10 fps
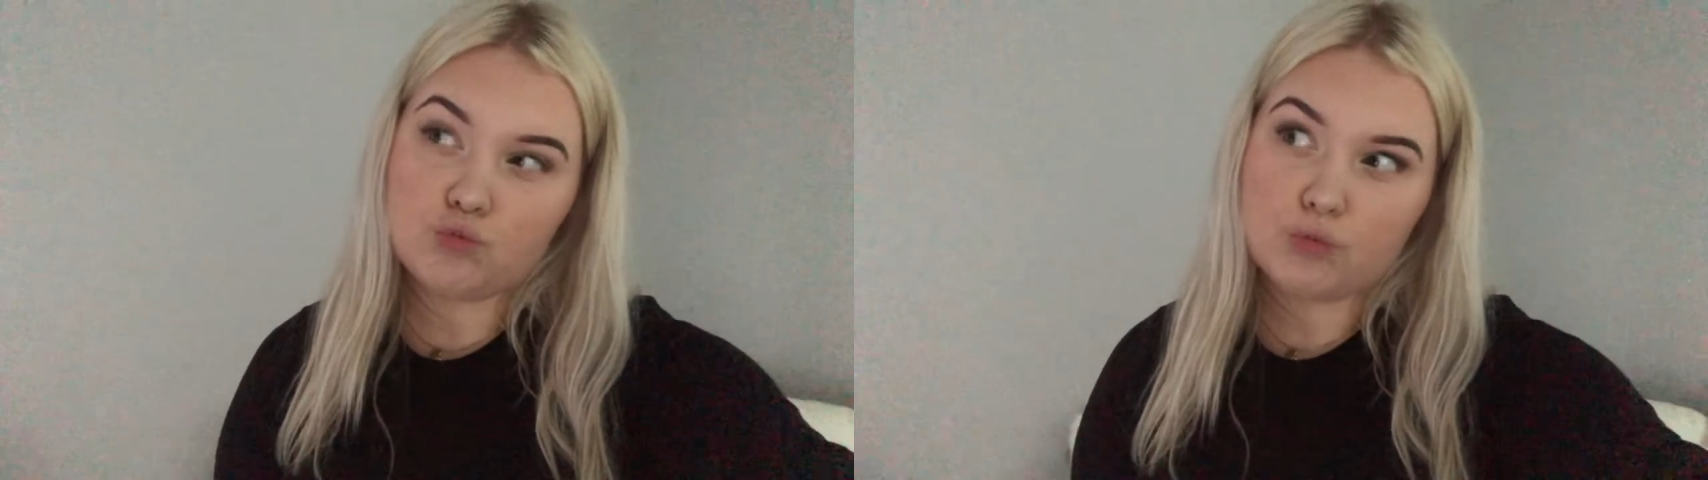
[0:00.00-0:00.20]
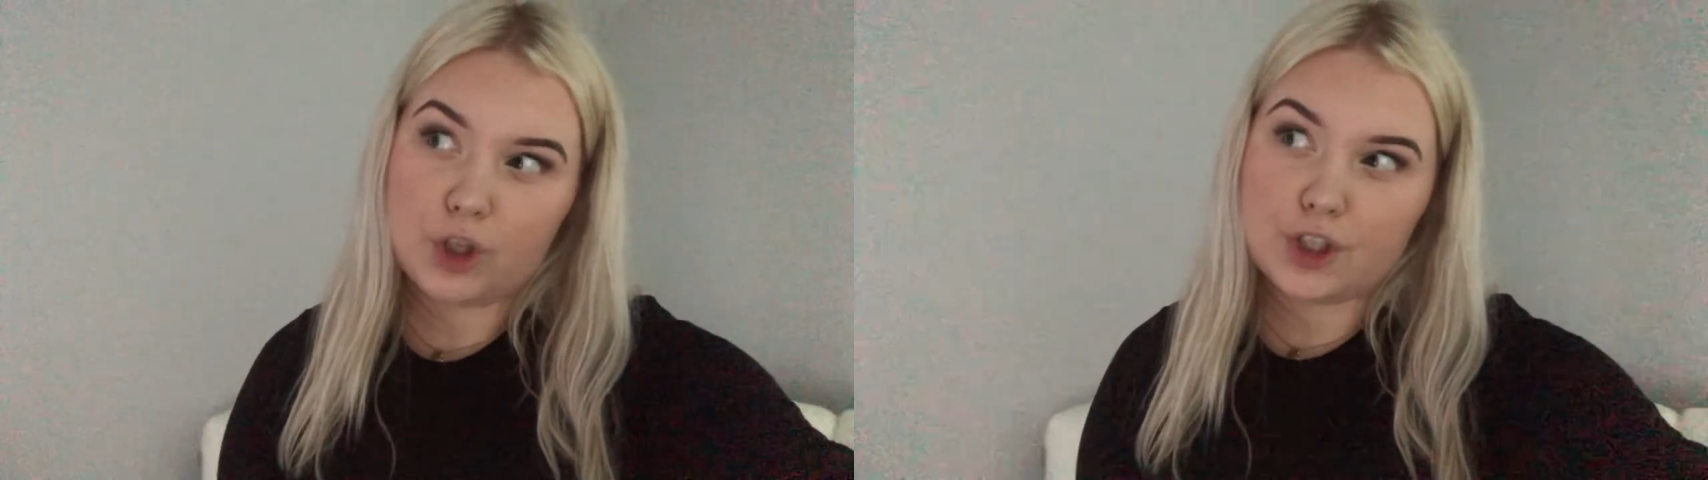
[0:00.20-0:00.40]

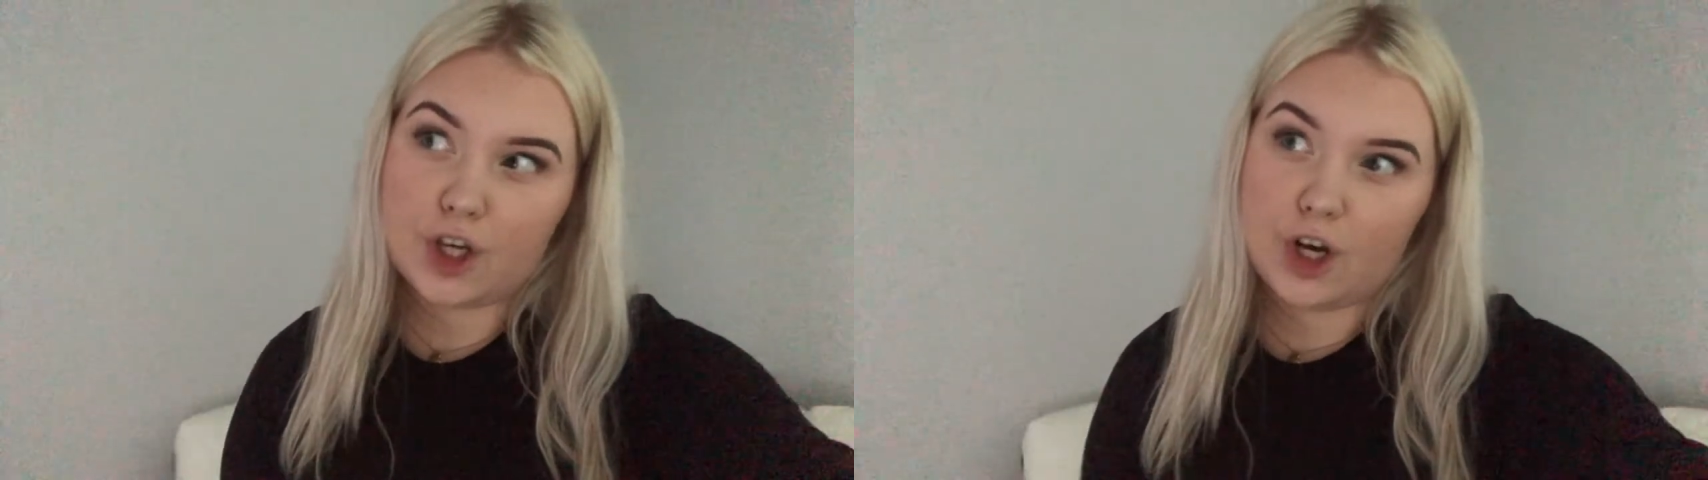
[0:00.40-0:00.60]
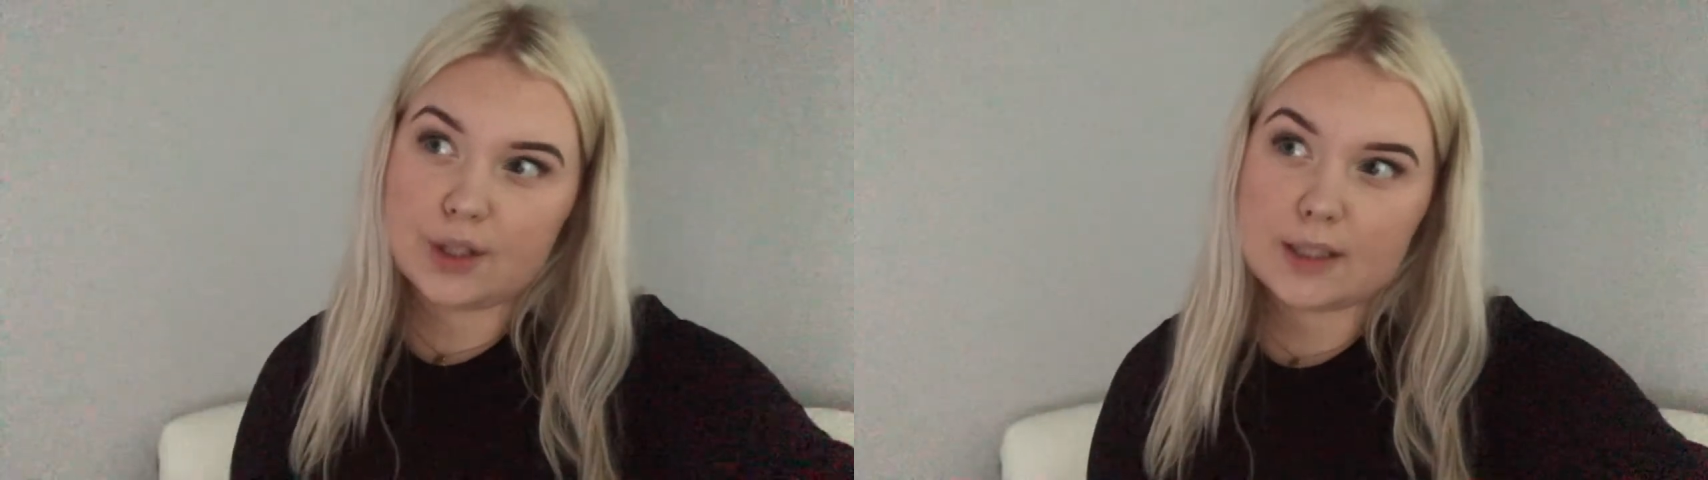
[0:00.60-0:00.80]
a
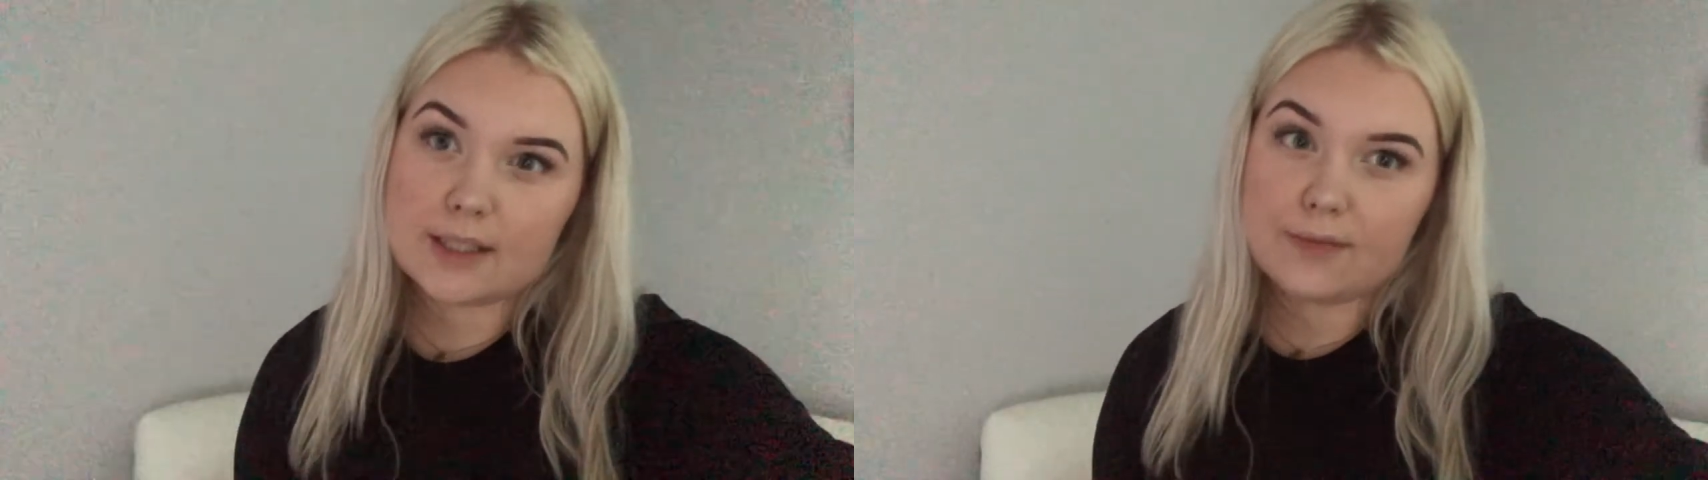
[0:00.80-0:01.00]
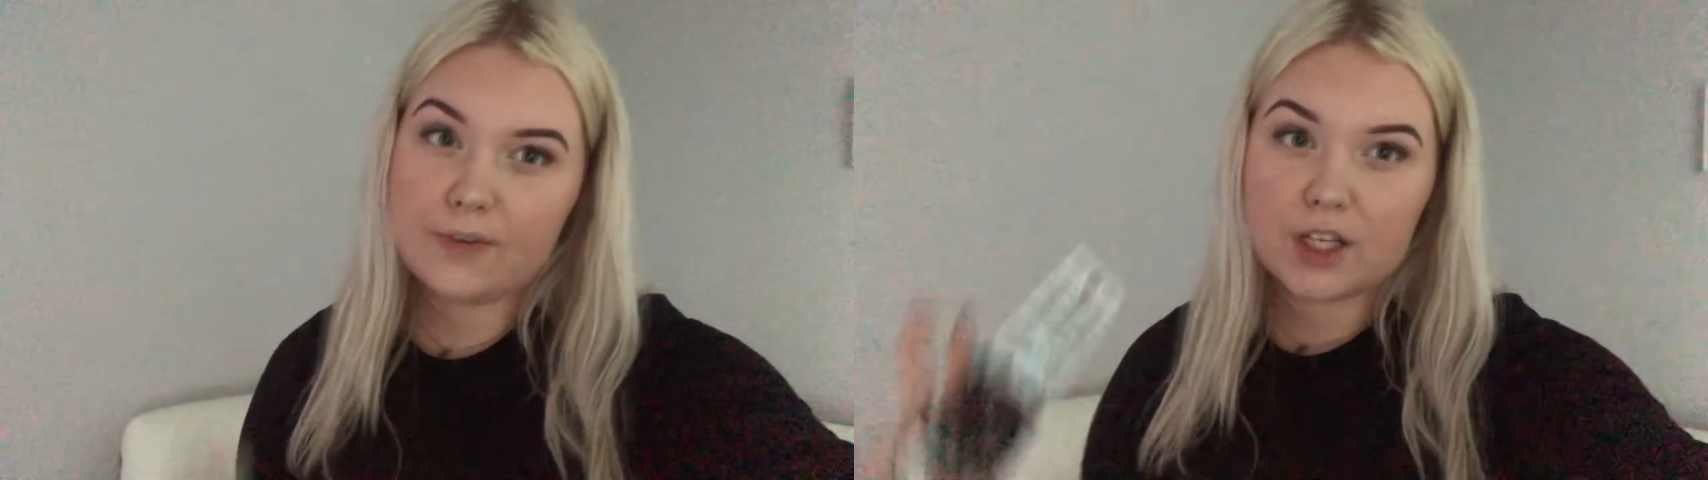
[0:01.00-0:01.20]

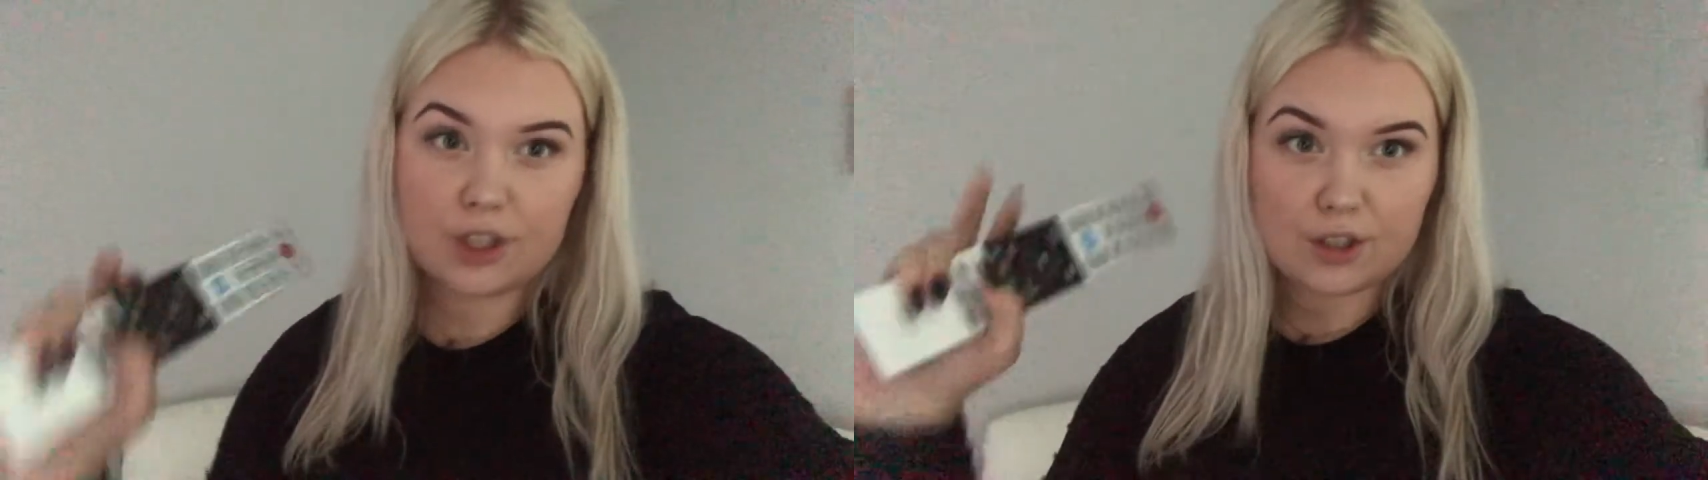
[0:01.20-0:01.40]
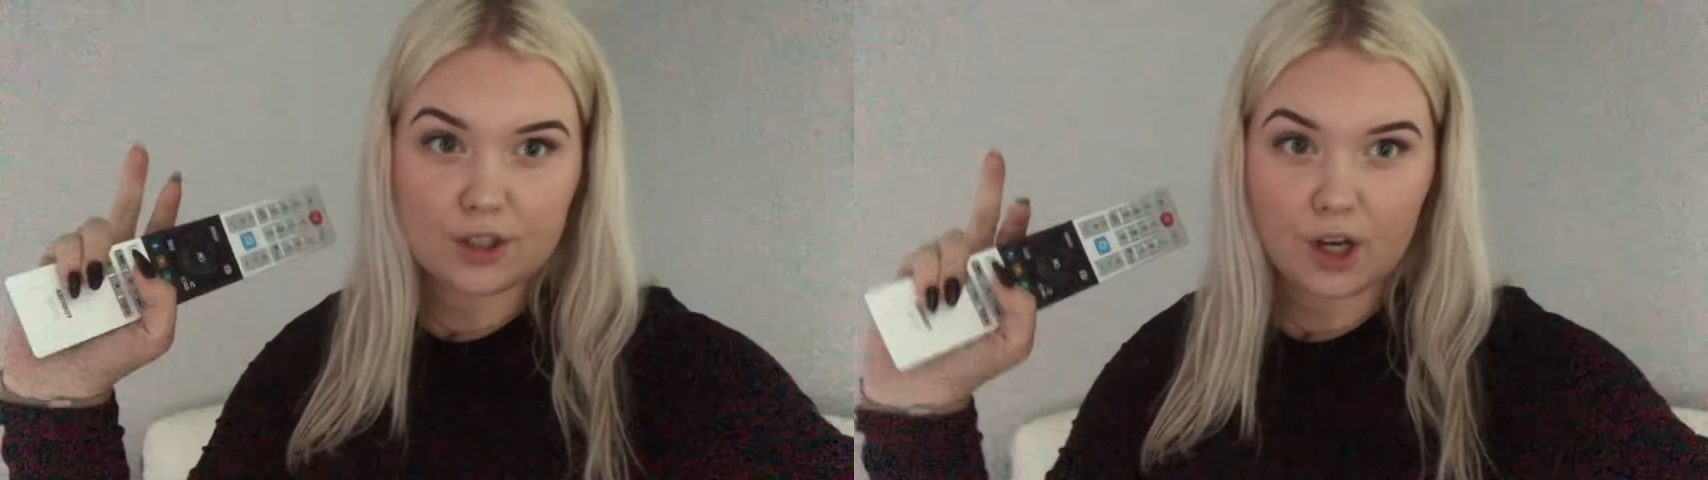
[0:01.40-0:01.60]
dance,
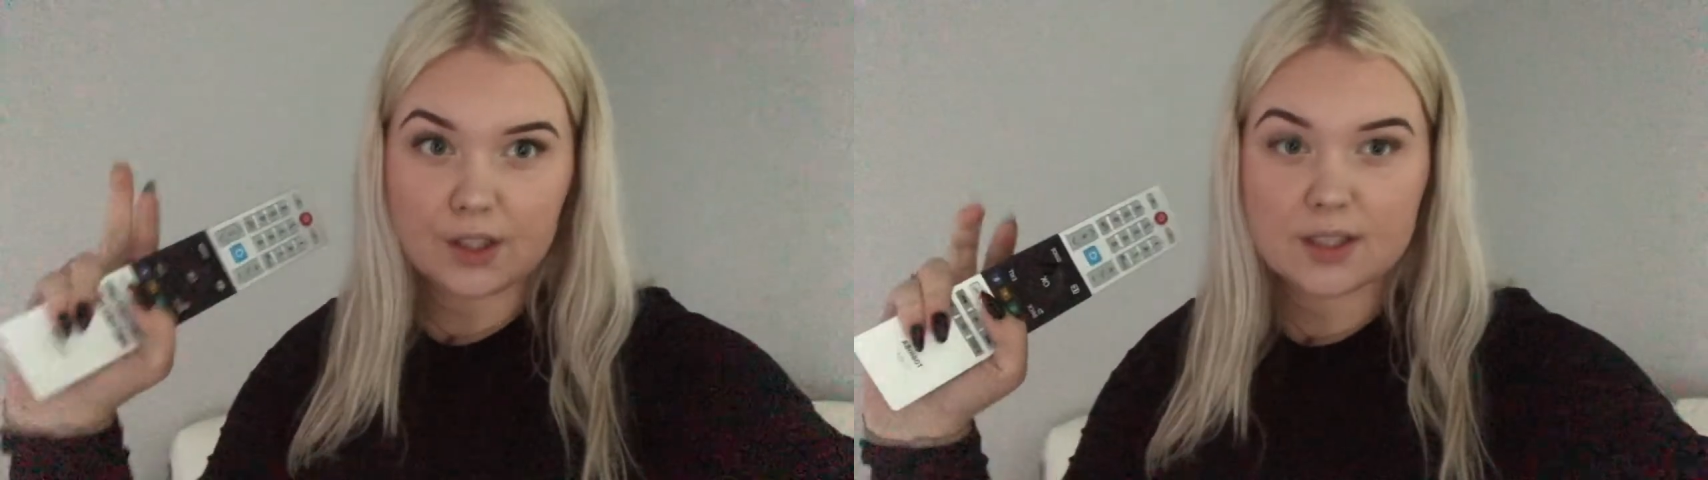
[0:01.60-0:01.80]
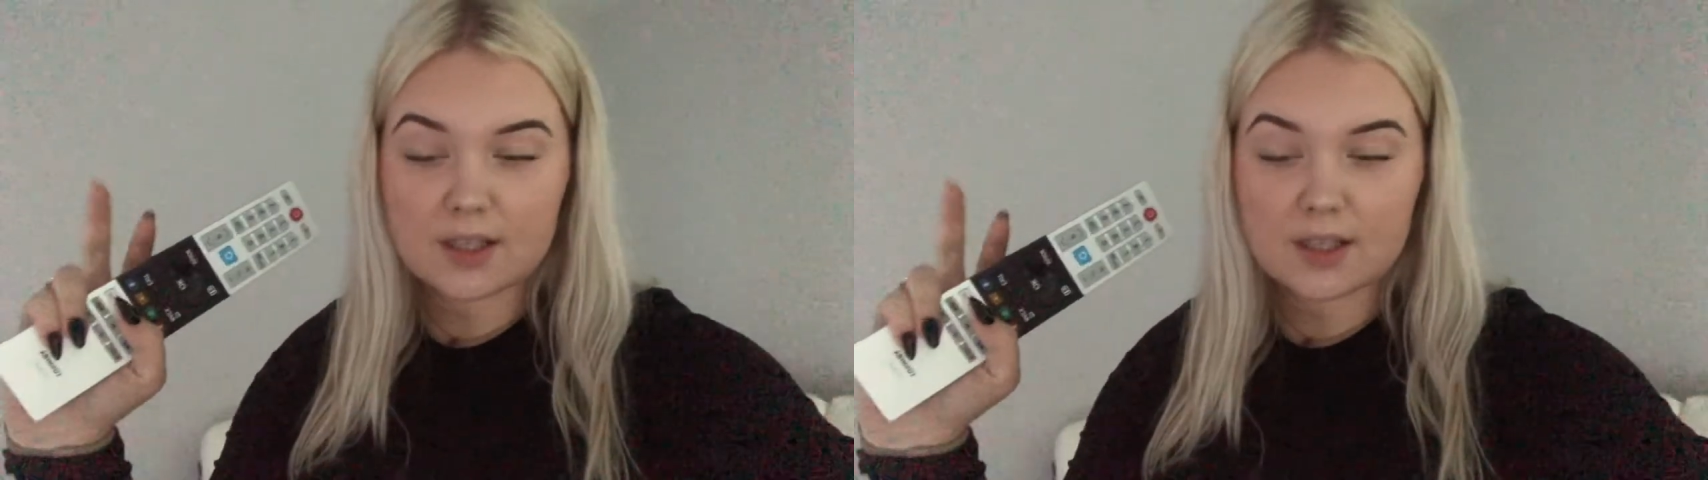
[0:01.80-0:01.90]
fitness dance